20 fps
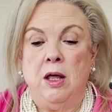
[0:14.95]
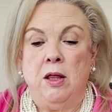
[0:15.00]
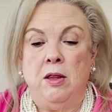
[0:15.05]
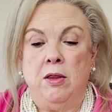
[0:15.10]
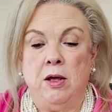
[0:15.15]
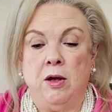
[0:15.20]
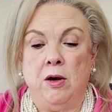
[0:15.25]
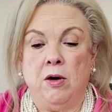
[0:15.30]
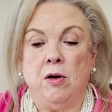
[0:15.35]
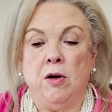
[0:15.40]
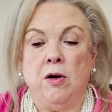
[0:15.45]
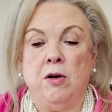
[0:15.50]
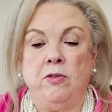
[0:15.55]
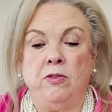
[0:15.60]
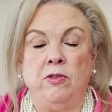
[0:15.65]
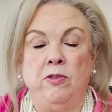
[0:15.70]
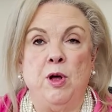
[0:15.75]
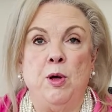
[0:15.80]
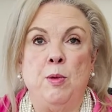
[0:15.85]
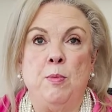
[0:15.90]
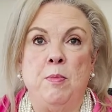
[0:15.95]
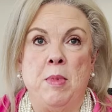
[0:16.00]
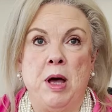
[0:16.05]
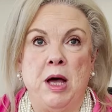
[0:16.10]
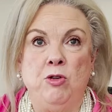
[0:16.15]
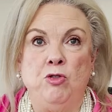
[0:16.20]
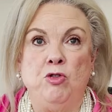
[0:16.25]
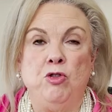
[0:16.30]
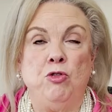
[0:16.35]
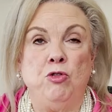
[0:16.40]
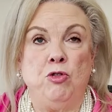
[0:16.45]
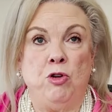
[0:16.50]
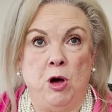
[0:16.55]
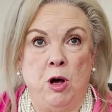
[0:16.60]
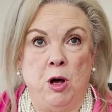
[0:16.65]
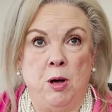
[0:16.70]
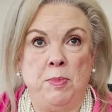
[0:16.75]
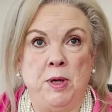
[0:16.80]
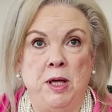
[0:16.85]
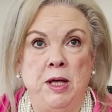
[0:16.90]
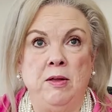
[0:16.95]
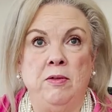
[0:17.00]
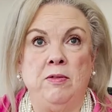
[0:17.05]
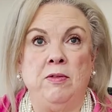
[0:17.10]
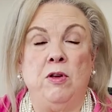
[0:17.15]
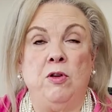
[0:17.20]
There are some major topics